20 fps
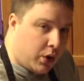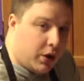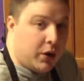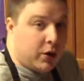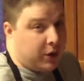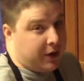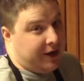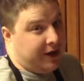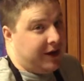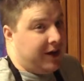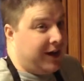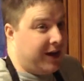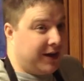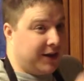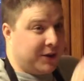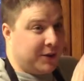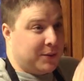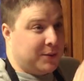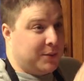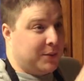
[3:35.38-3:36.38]
Okay, I
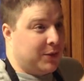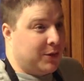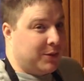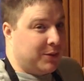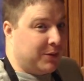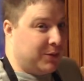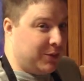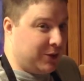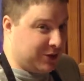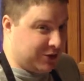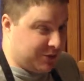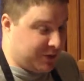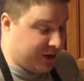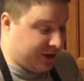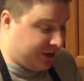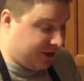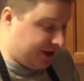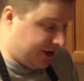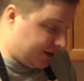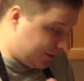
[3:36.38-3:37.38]
am much
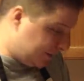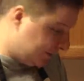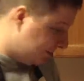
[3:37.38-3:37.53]
better now.